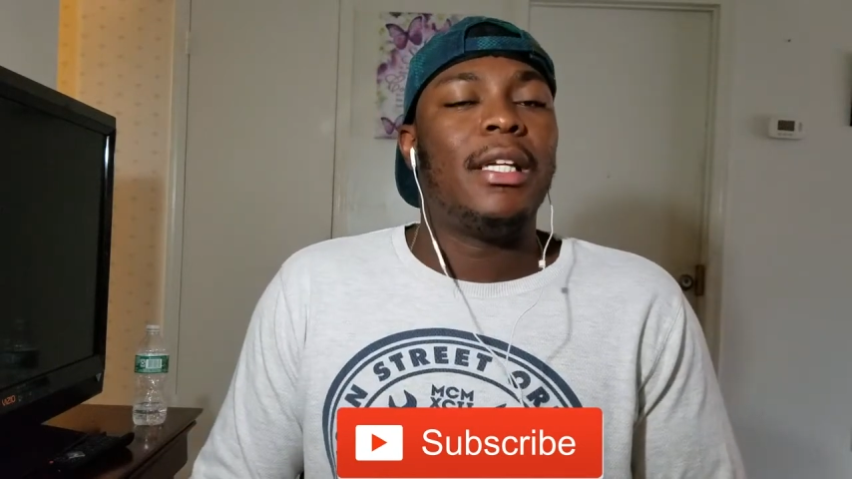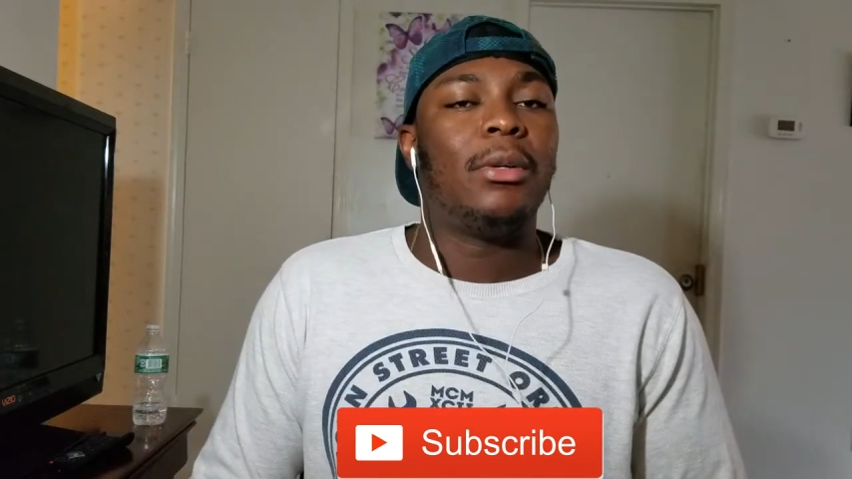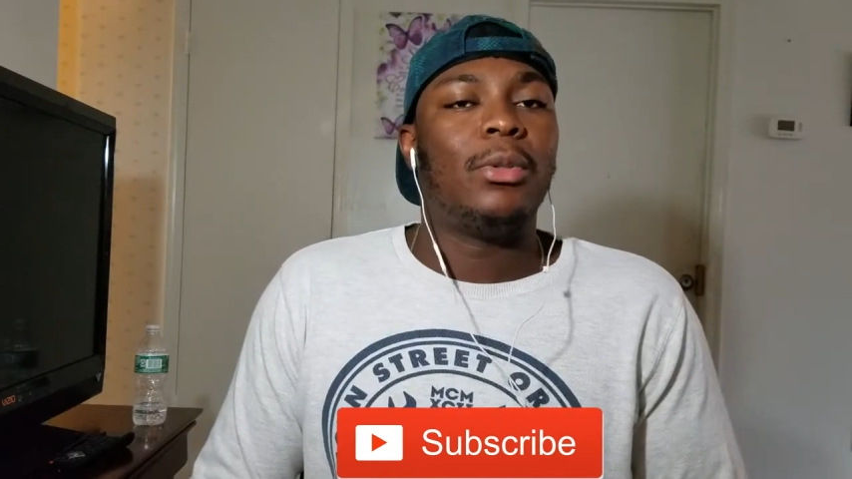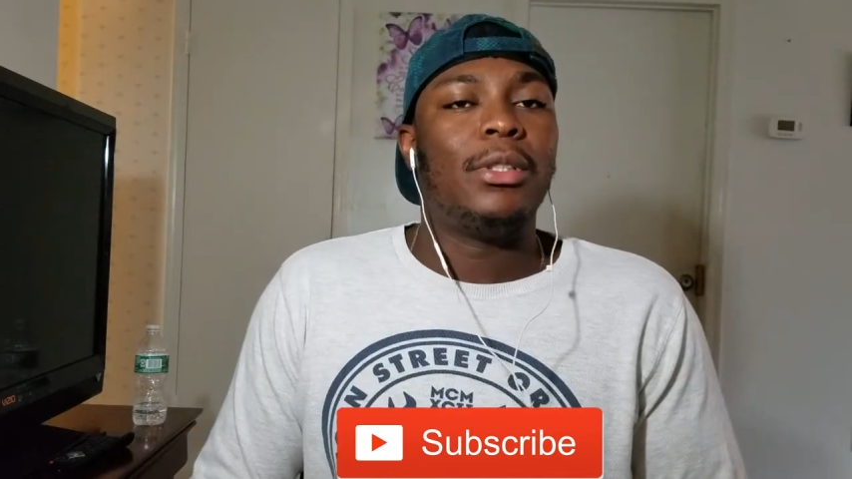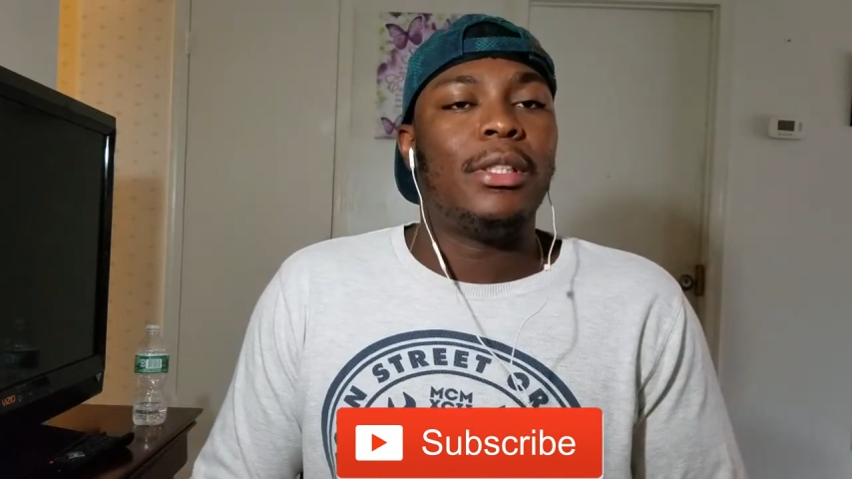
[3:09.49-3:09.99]

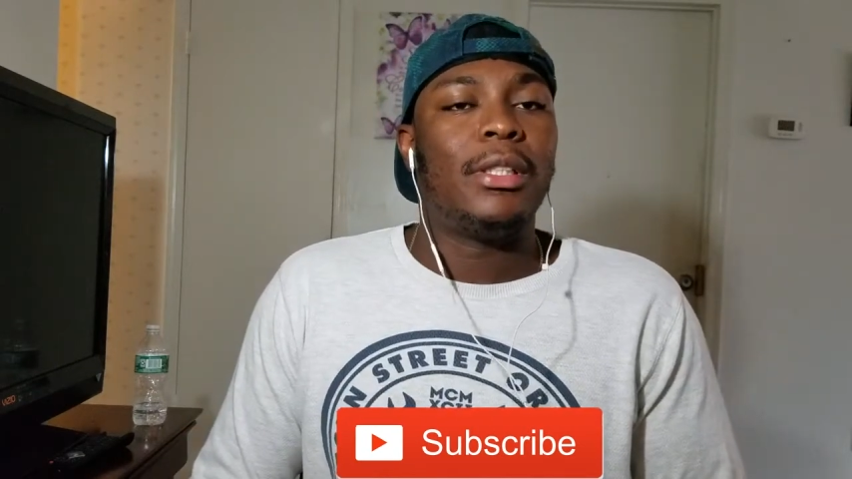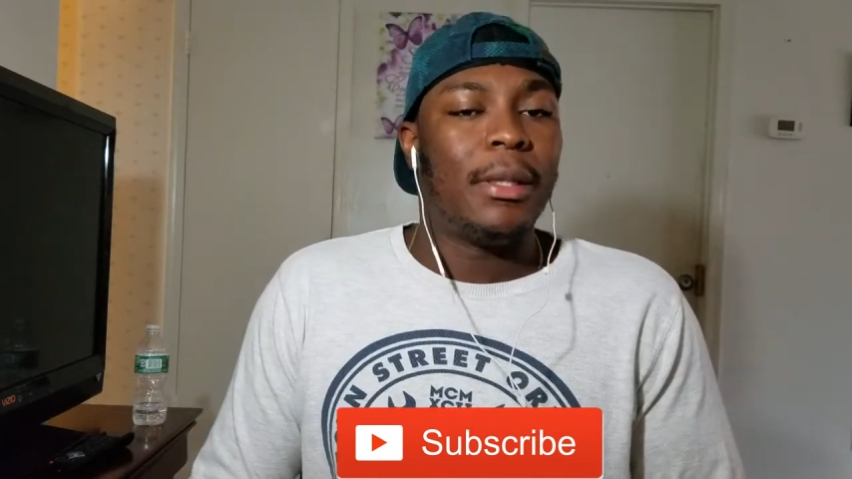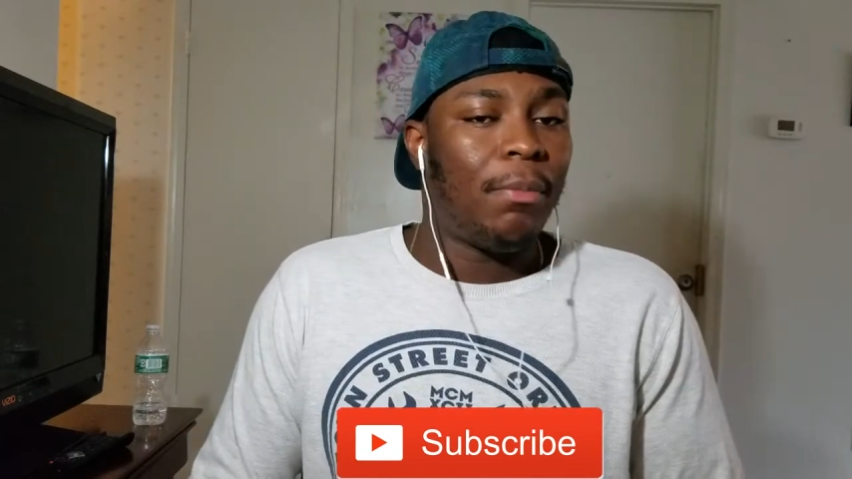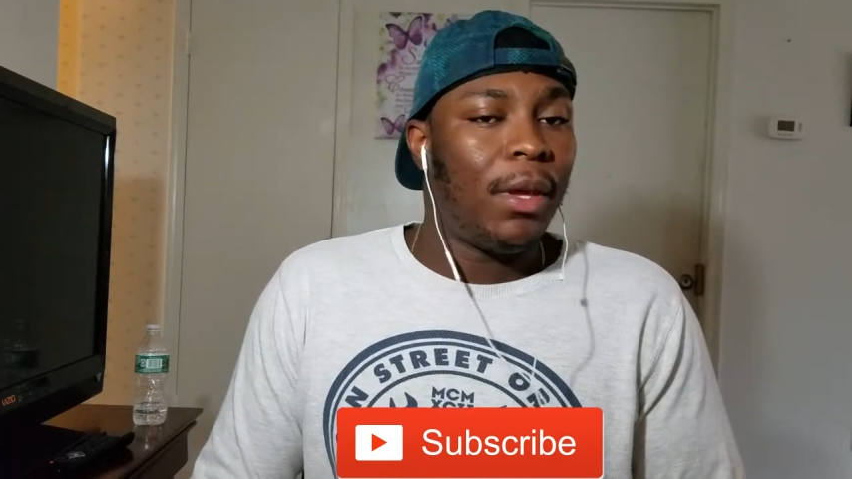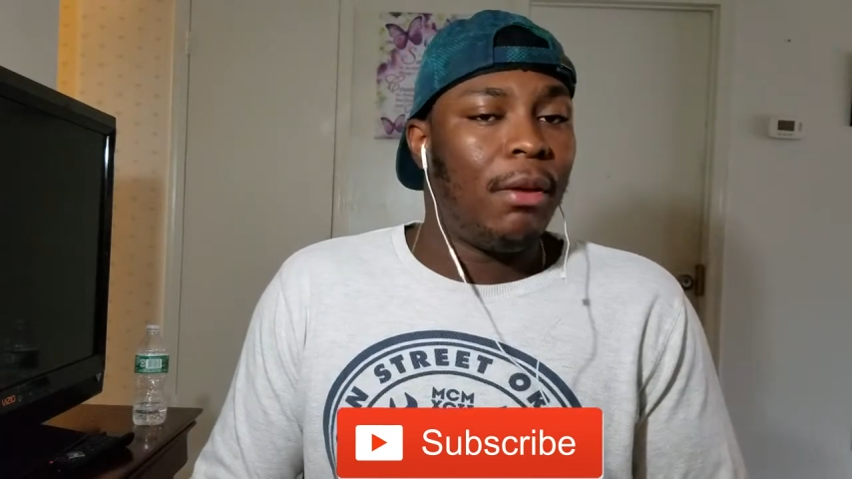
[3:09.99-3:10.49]
that was
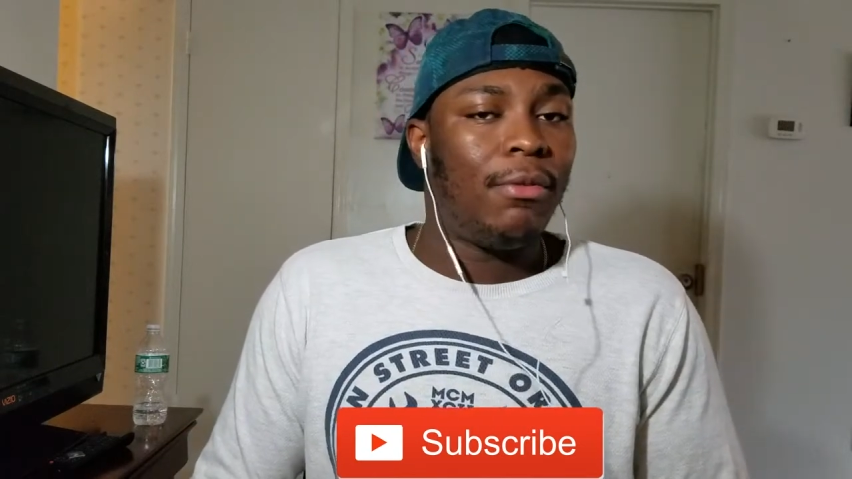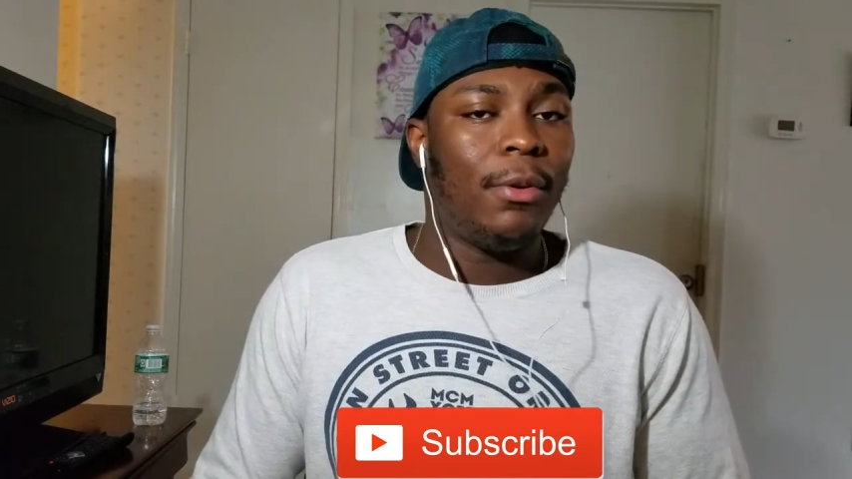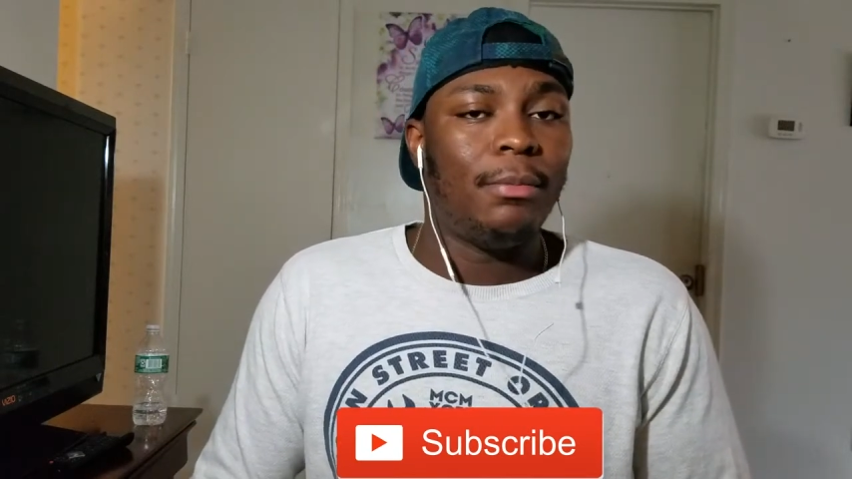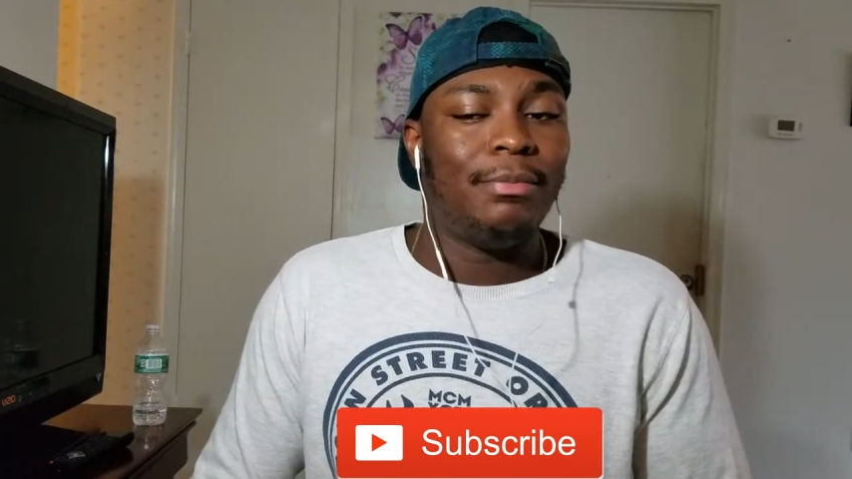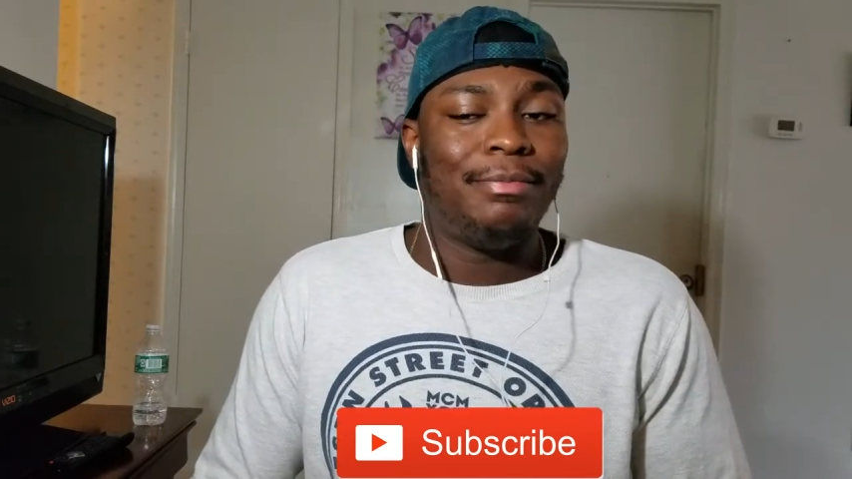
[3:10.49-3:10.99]
something
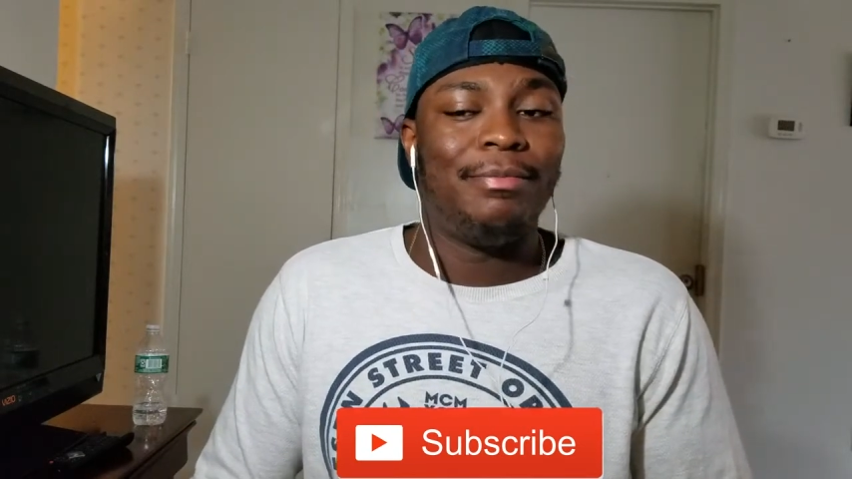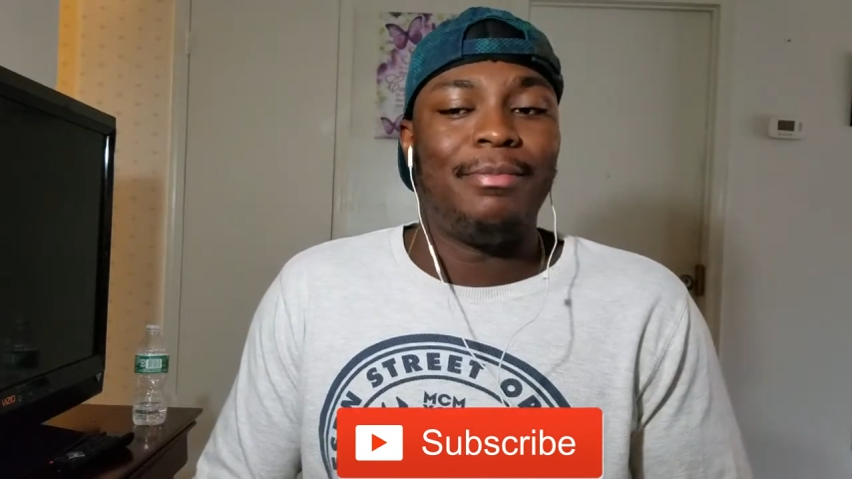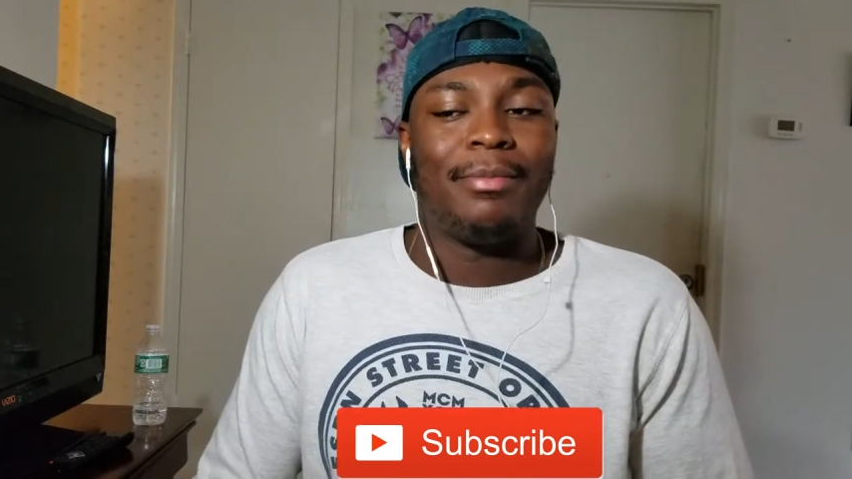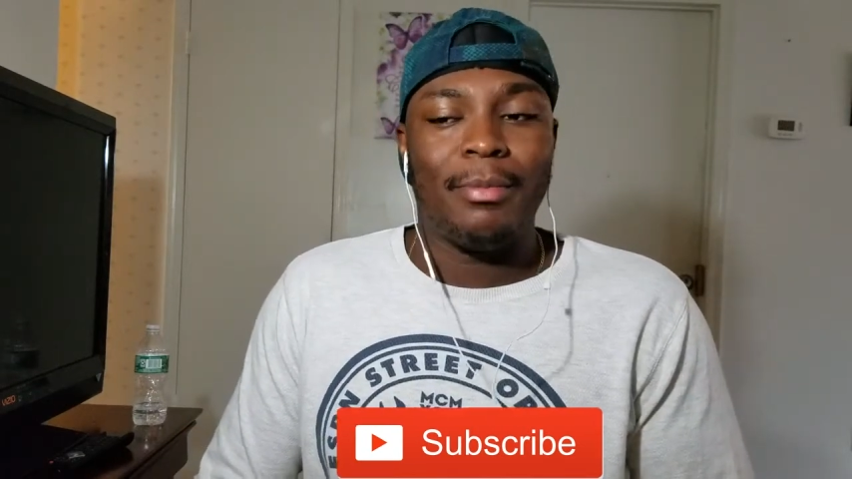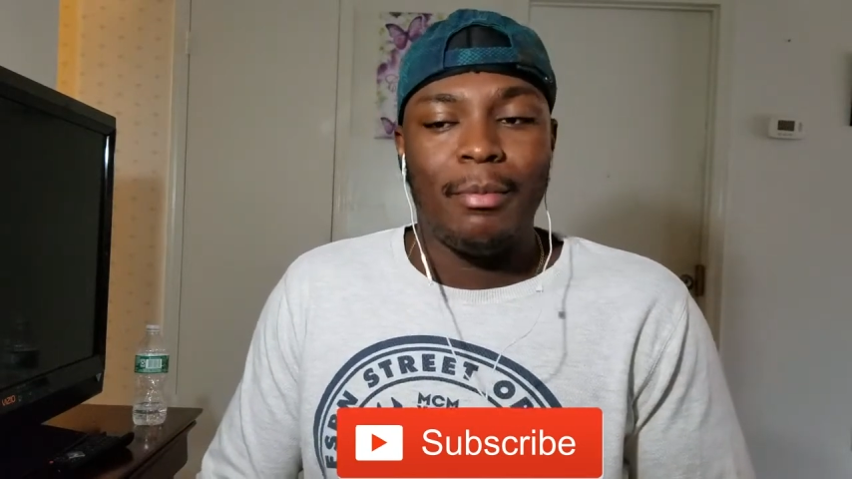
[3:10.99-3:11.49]
from.